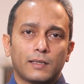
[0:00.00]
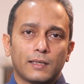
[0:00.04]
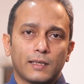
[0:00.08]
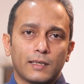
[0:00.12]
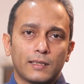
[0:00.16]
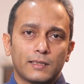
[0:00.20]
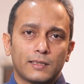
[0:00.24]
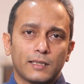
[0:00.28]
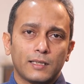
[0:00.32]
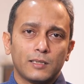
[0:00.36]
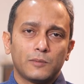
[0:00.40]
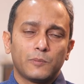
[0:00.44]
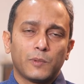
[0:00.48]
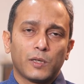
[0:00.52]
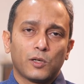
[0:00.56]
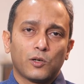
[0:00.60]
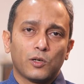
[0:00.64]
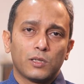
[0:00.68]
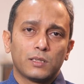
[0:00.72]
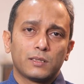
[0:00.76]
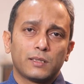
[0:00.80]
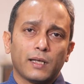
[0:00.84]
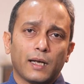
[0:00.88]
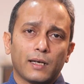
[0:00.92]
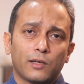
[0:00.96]
TSH,
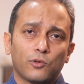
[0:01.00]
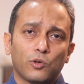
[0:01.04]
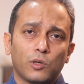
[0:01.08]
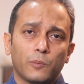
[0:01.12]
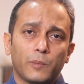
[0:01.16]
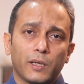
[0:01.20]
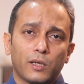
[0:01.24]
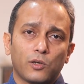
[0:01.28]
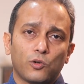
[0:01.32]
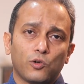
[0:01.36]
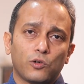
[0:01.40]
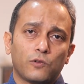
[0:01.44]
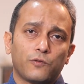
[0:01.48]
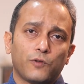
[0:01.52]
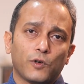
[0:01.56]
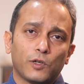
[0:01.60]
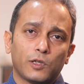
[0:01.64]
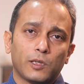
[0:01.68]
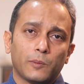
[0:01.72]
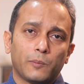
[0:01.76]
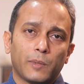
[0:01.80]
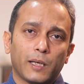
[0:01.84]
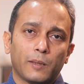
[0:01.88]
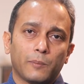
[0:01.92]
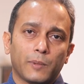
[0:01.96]
because that will be good for
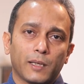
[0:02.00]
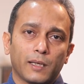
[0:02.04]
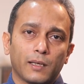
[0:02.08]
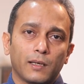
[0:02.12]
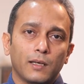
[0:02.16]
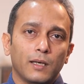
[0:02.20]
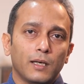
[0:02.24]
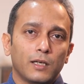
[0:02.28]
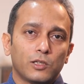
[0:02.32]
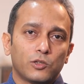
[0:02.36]
the baby.